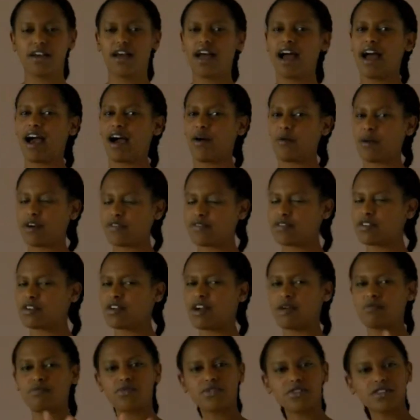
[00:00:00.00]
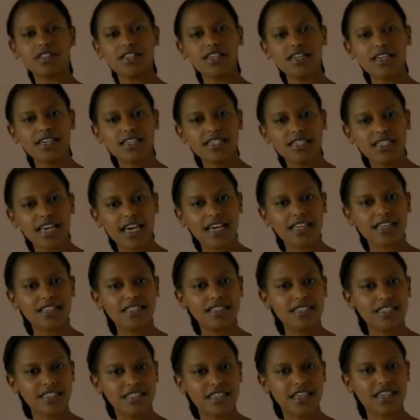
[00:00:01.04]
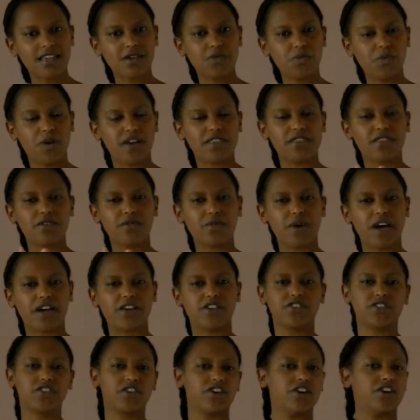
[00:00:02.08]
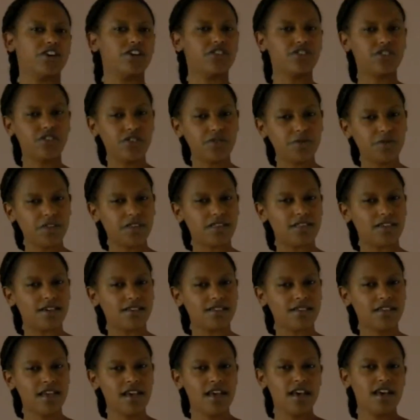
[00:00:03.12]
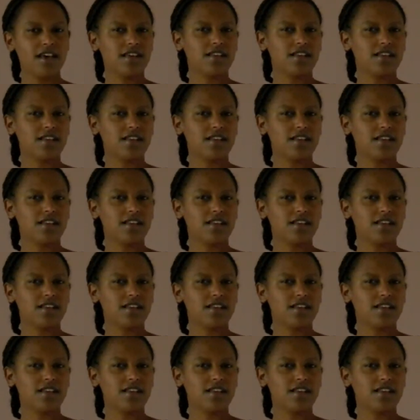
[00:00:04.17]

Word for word: However, I'm really excited to see what the writers are going to do with this.